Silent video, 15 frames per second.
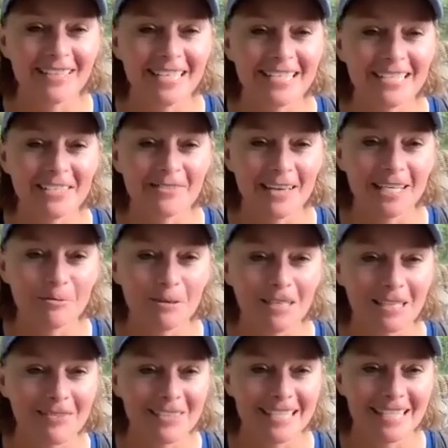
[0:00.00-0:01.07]
To just Facebook
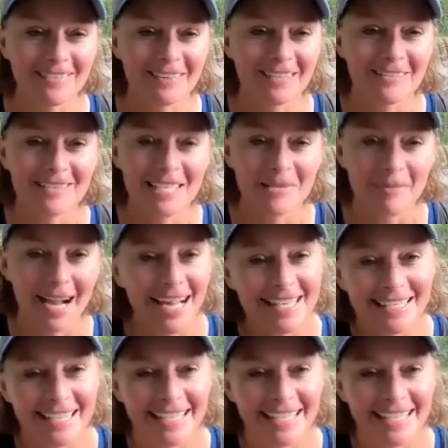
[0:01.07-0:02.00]
him and see if he responds.